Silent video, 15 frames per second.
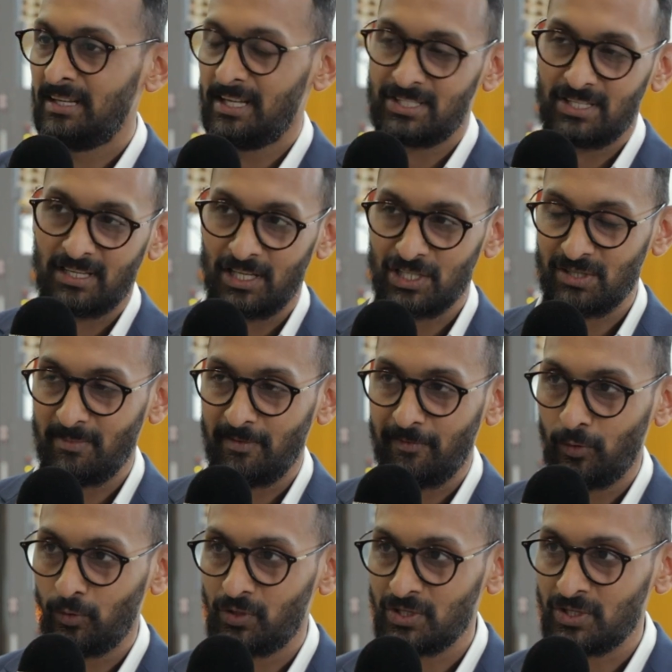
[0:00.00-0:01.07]
It's the customer
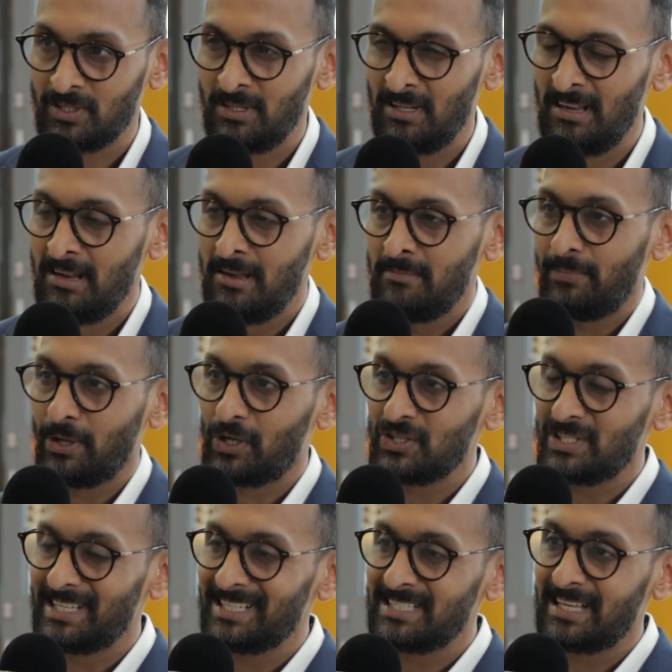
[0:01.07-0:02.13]
focus,
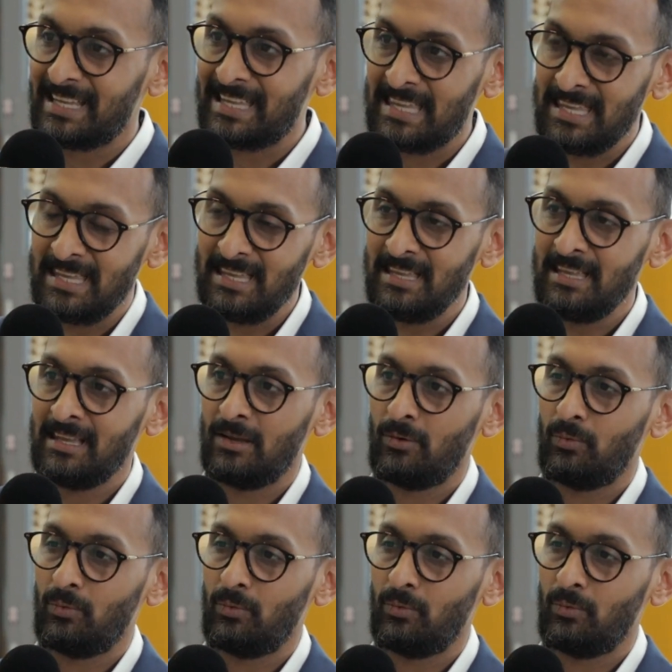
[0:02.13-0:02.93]
because it is the key